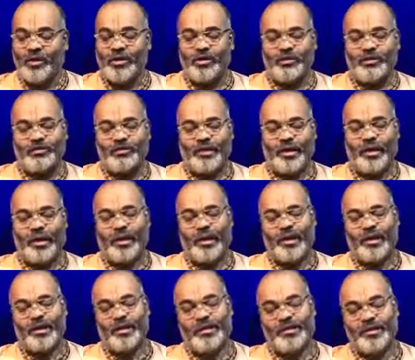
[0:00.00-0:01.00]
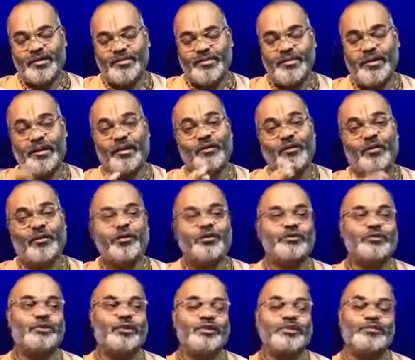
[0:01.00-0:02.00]
They descend
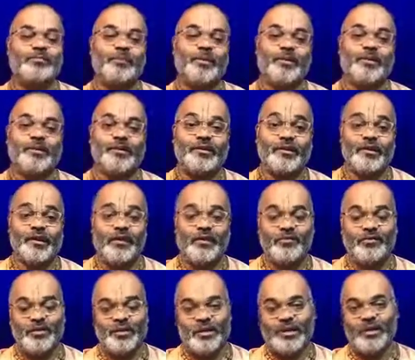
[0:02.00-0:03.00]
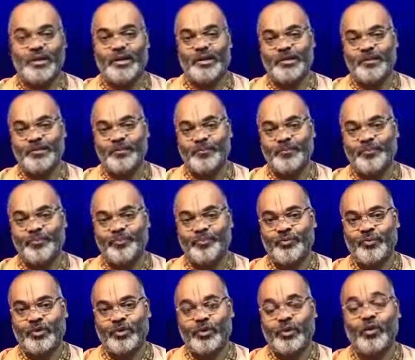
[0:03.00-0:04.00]
onto this material world
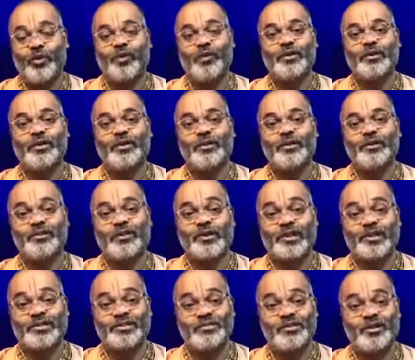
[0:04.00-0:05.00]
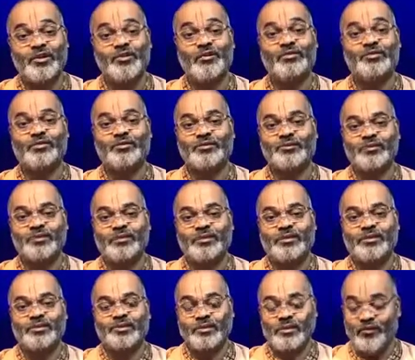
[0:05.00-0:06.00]
only to rescue
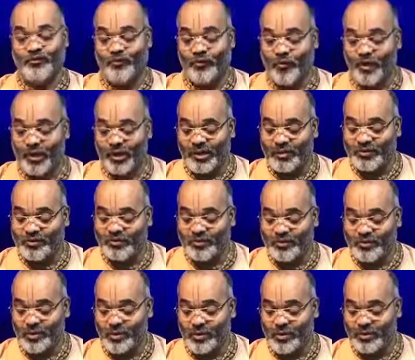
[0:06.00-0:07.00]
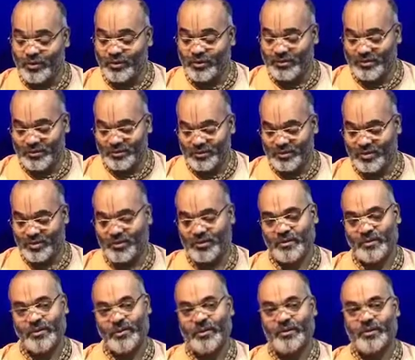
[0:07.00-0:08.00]
the fallen souls,
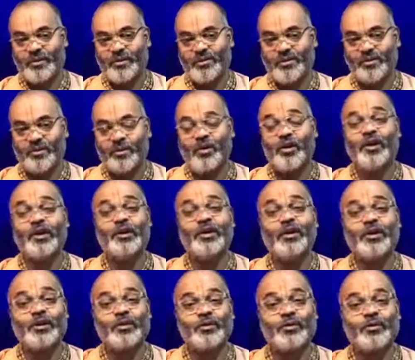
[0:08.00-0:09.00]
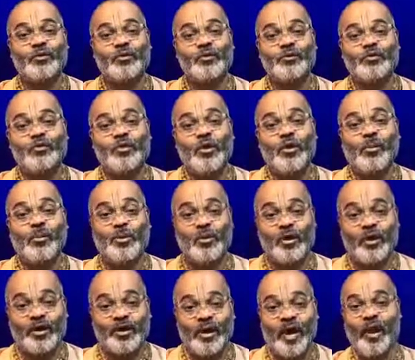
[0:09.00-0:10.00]
only to
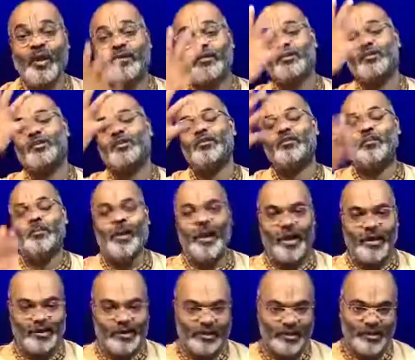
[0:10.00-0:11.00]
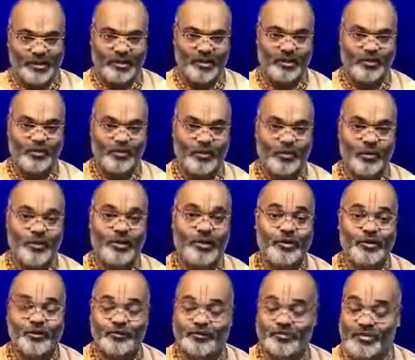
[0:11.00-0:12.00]
protect the humanity, only
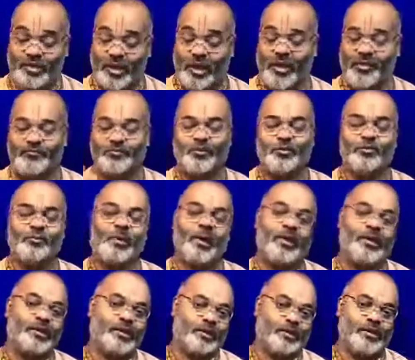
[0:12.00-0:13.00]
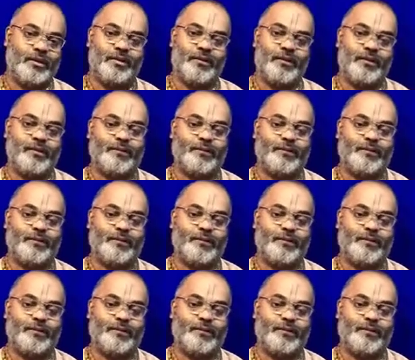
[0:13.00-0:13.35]
to save the humanity.